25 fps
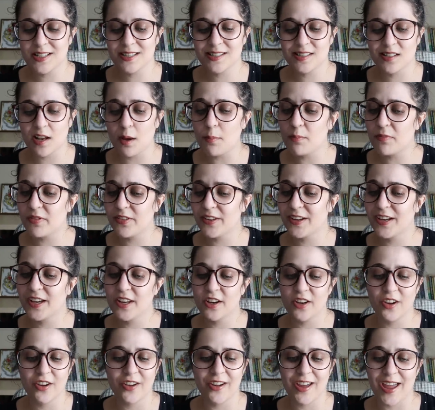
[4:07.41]
something in
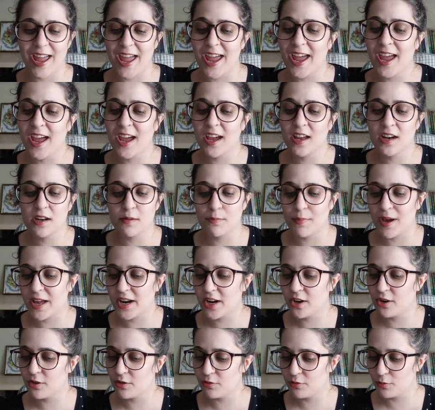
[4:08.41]
her air and
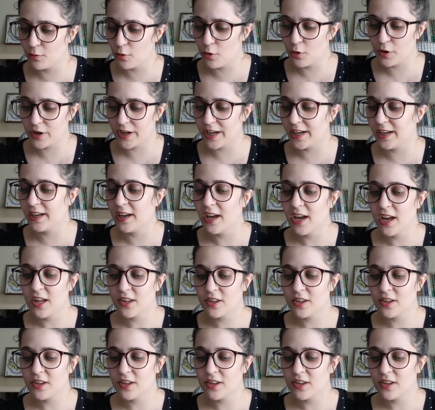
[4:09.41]
manner of walking,